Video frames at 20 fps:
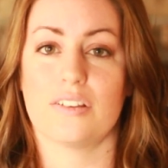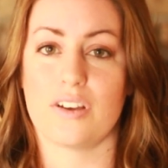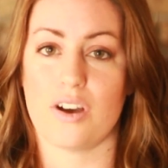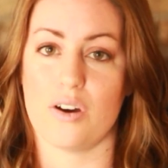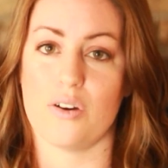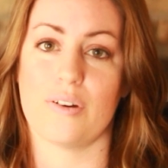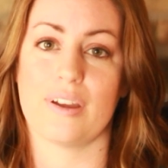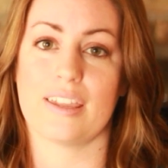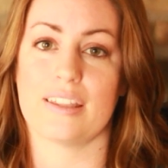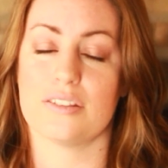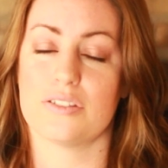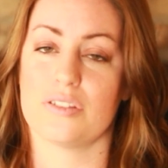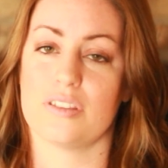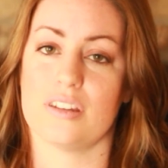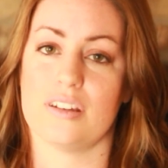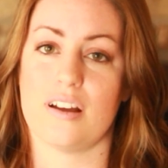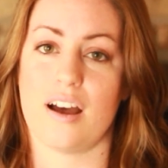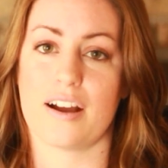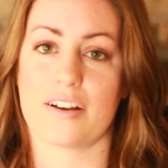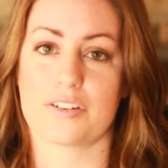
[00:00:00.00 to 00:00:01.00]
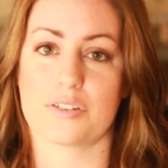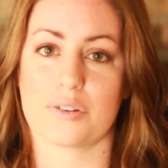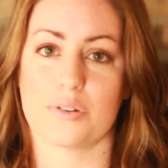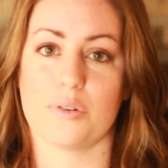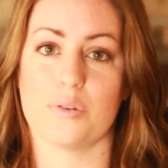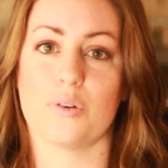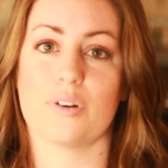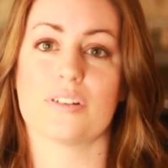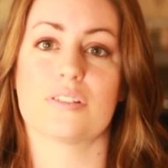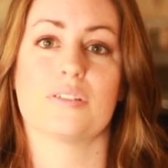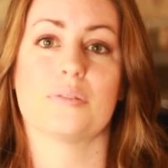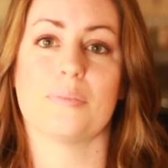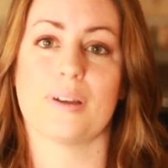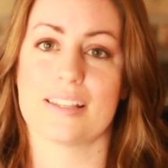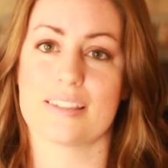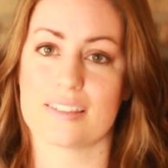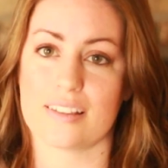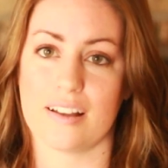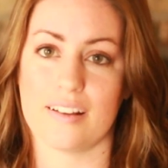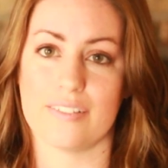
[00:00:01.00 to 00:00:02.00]
go into the doctor or to
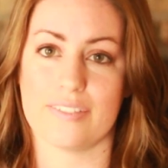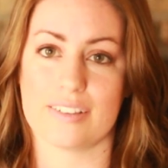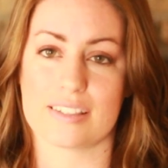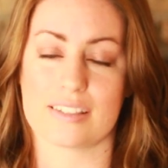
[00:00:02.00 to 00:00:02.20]
myself